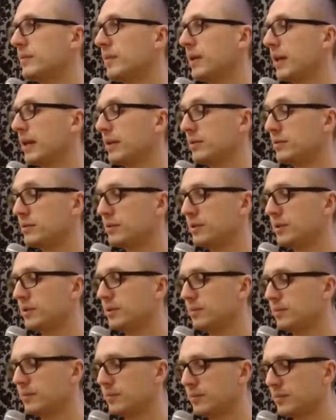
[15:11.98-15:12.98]

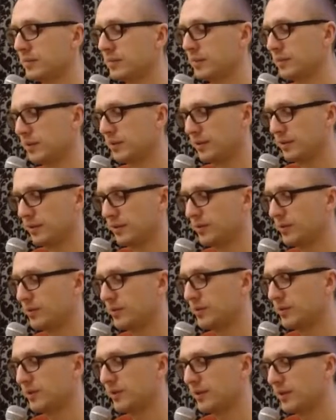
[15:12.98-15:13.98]
extreme, you
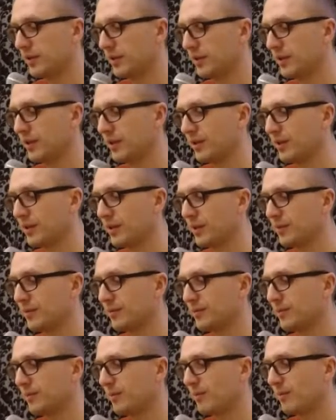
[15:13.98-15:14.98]
could say, in a
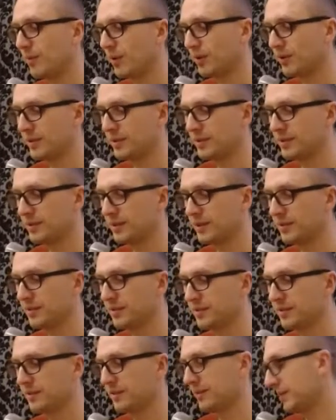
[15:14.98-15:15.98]
modern
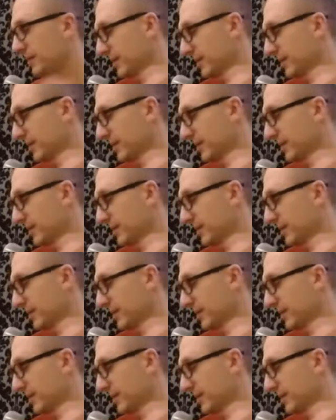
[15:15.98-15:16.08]
days